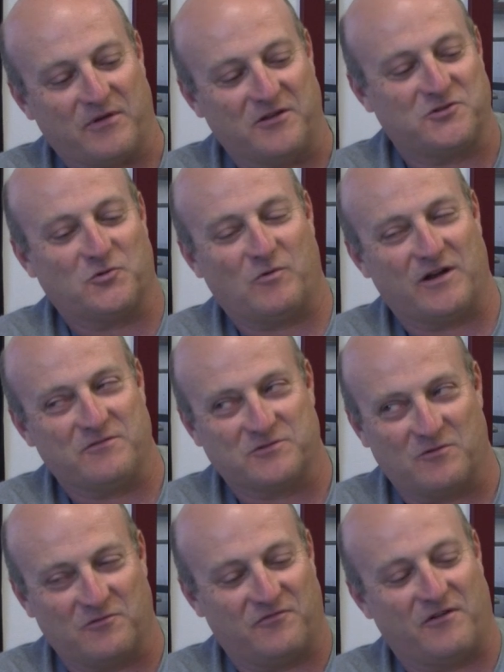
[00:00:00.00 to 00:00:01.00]
pencil when he
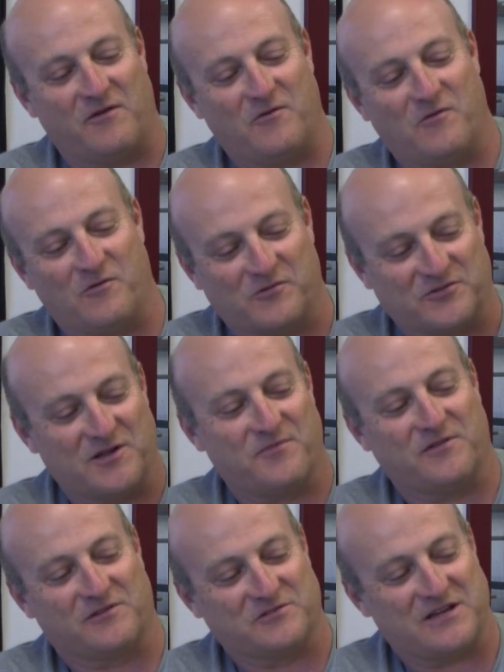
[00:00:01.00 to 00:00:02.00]
was on the phone or
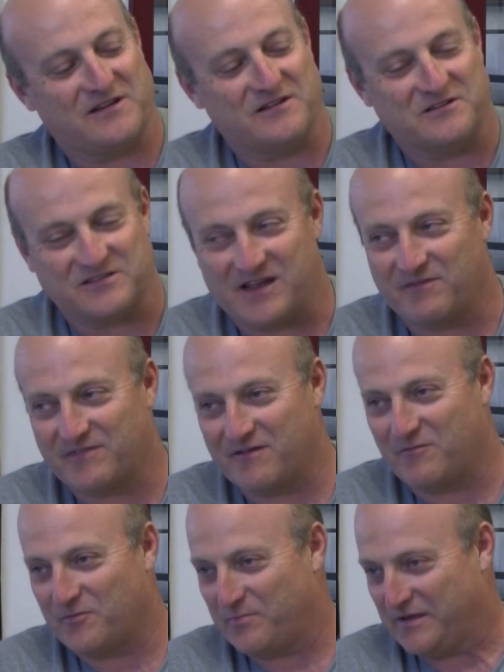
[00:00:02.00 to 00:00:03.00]
something, because I did the same
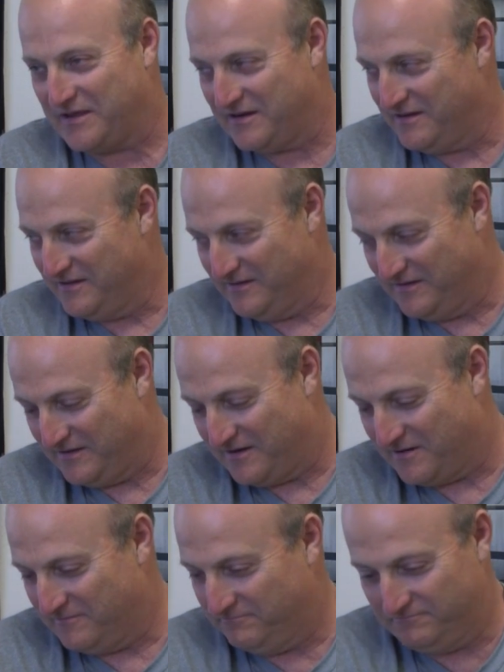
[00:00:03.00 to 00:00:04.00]
thing with a pen.
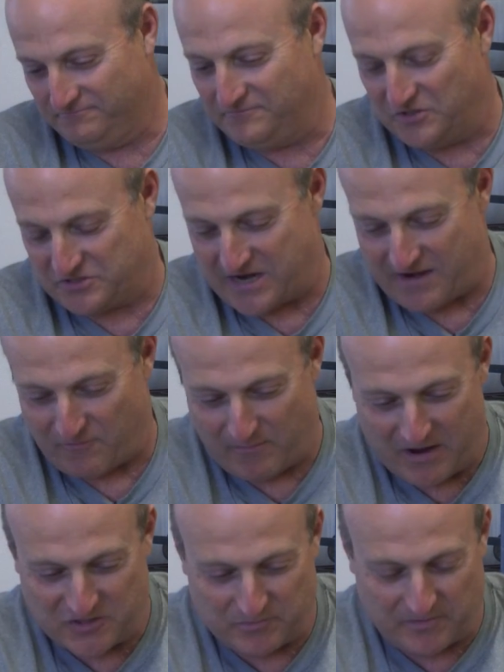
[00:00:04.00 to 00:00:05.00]
It's kind of
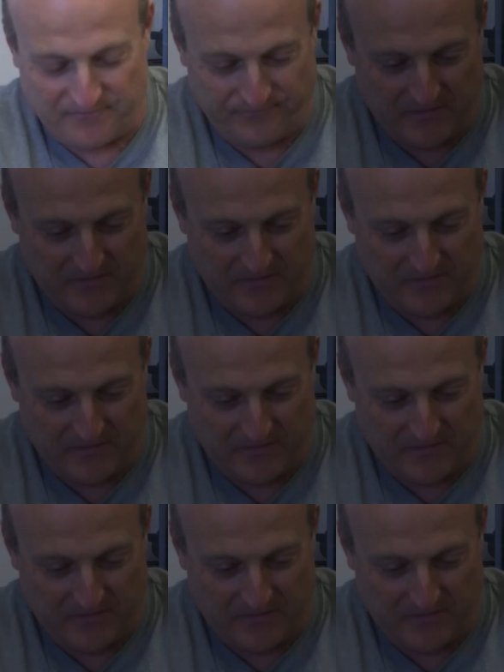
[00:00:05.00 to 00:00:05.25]
amazing, but